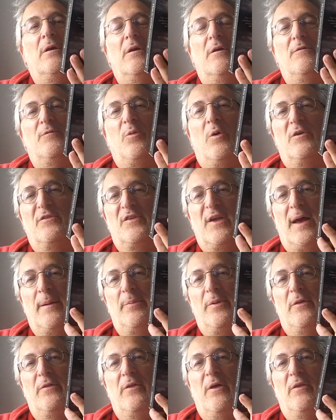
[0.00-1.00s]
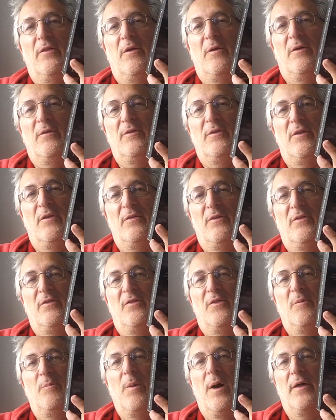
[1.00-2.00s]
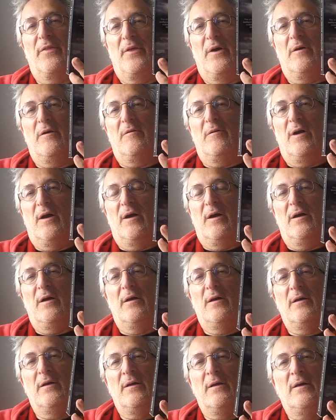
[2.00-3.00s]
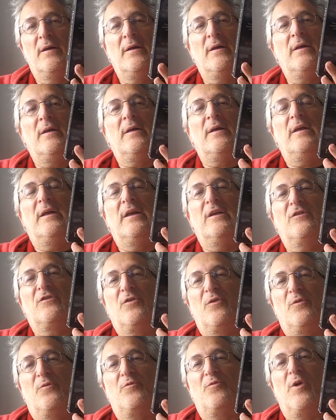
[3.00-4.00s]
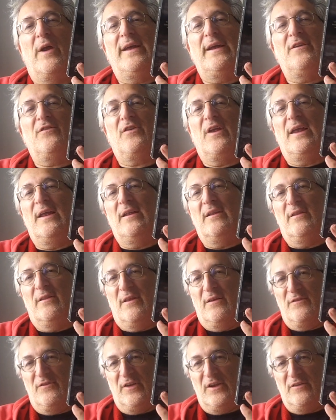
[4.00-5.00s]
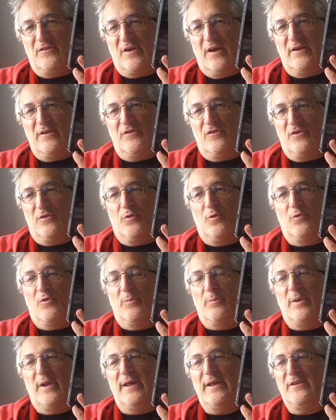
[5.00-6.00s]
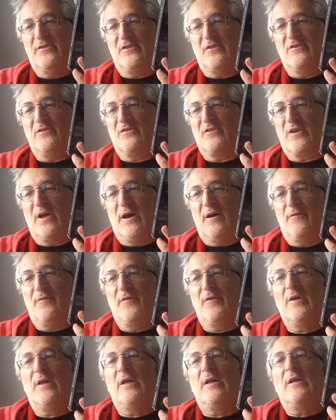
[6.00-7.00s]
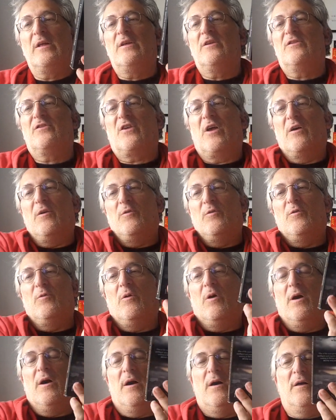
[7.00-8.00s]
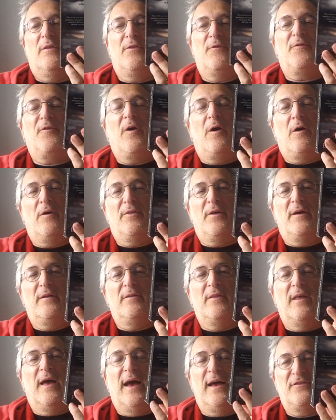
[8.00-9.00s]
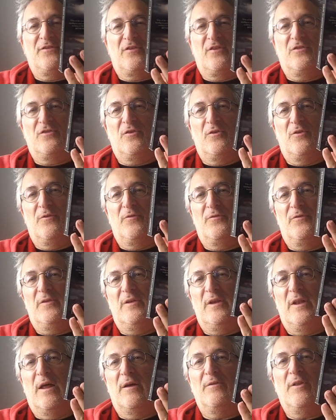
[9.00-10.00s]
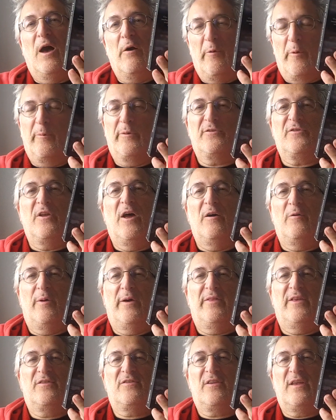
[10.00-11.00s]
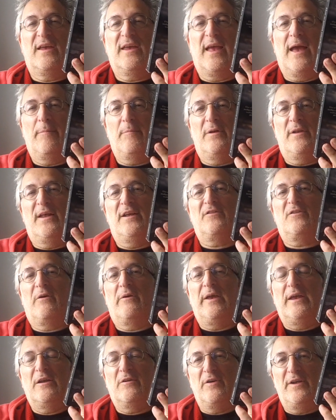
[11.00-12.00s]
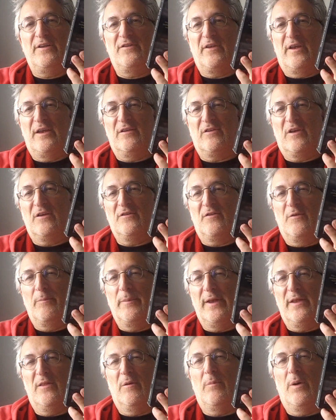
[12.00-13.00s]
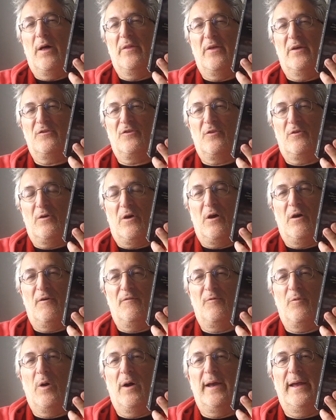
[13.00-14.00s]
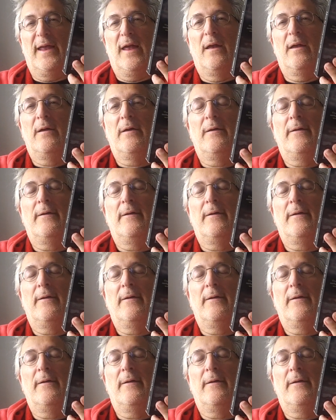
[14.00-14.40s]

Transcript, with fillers: of what's happened that the the, the mother. Uh, is sort of raging that she's going to call the police and stuff. So uh, the father has to sort of, you know, no one must know where this encampment is. So he agrees that he's going to meet the mother sort of halfway.